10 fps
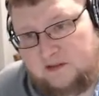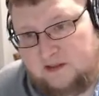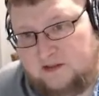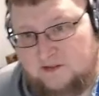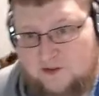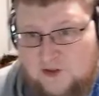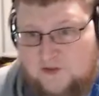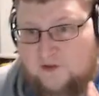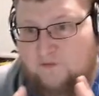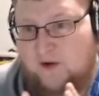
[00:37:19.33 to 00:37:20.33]
is
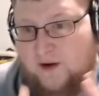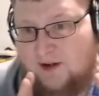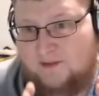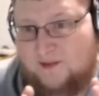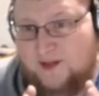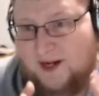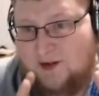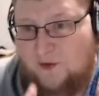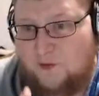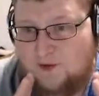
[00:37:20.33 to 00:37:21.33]
just a very
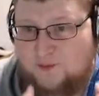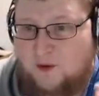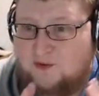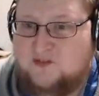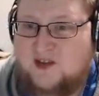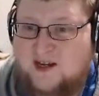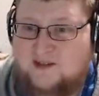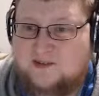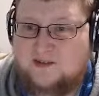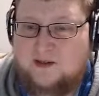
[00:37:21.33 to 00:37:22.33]
another small
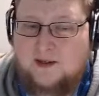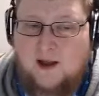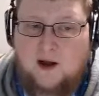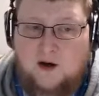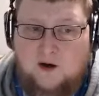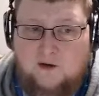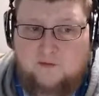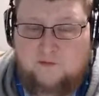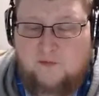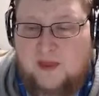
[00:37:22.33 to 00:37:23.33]
slice
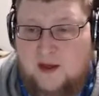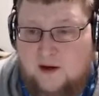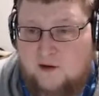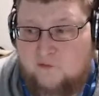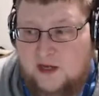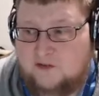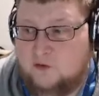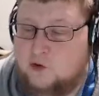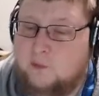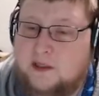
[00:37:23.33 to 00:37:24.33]
of
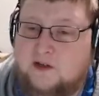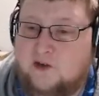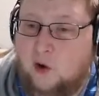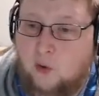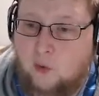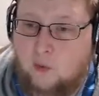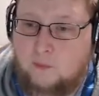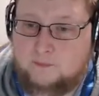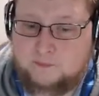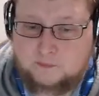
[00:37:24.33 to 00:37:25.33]
Exonumia as a
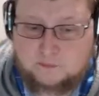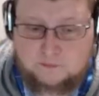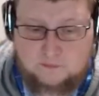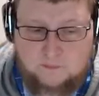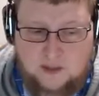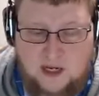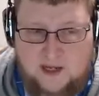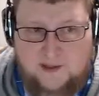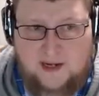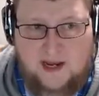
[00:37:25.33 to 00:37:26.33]
whole.
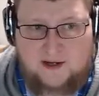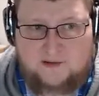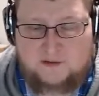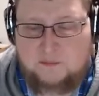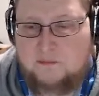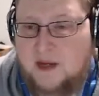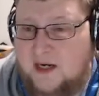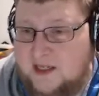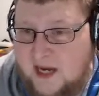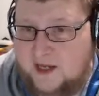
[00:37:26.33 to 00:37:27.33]
It has
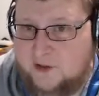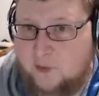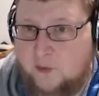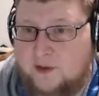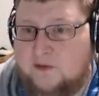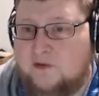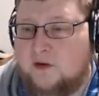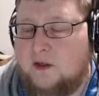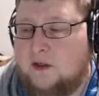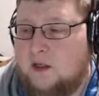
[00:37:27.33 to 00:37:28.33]
many categories,
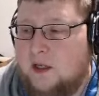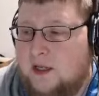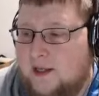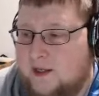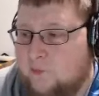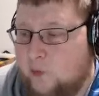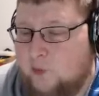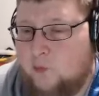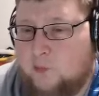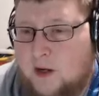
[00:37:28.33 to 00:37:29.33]
and we
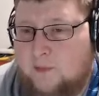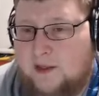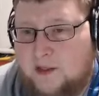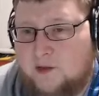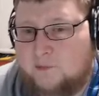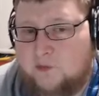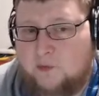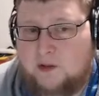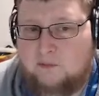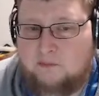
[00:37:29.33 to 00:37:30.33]
will probably end up
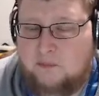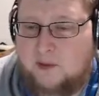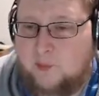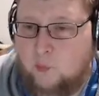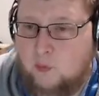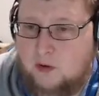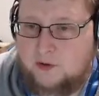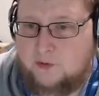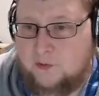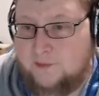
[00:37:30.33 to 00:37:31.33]
doing maybe
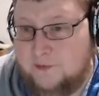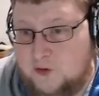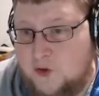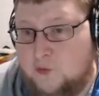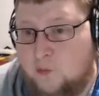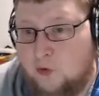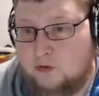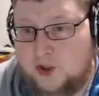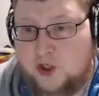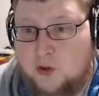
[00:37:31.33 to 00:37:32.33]
1 or even 2 more
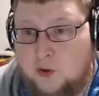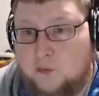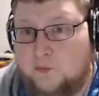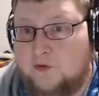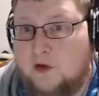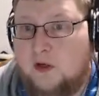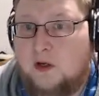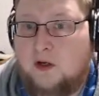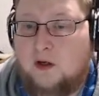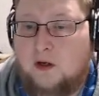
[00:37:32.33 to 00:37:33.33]
shows,
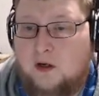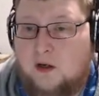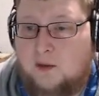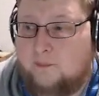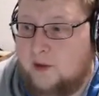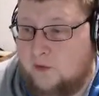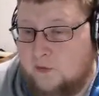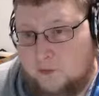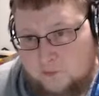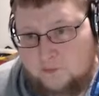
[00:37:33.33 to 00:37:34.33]

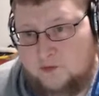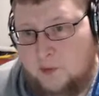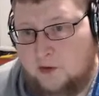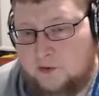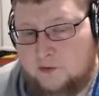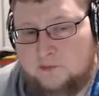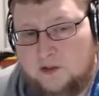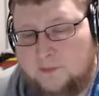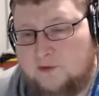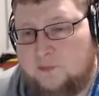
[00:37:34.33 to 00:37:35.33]
although smaller, a
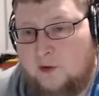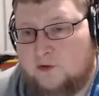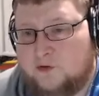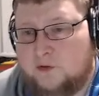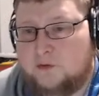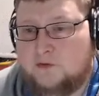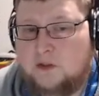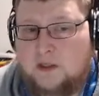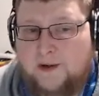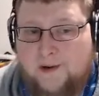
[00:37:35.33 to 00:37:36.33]
little bit smaller shows,
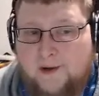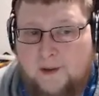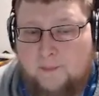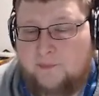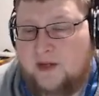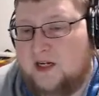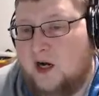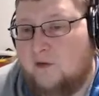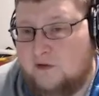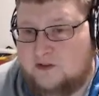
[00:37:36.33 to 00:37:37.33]
that
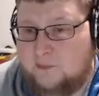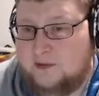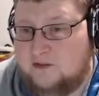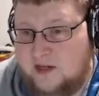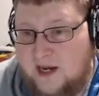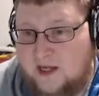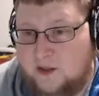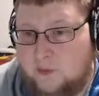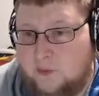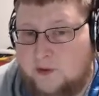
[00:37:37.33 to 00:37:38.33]
cover some of these
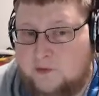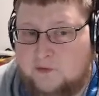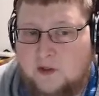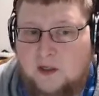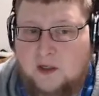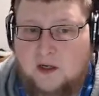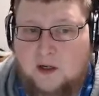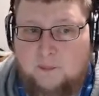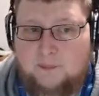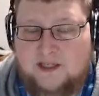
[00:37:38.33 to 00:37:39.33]
categories,
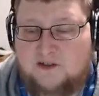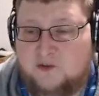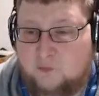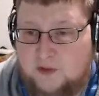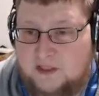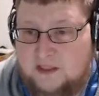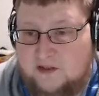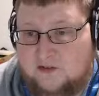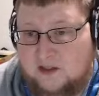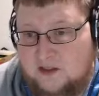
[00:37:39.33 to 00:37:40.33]
because it really
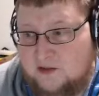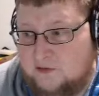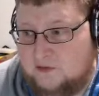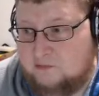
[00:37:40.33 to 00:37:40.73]
is a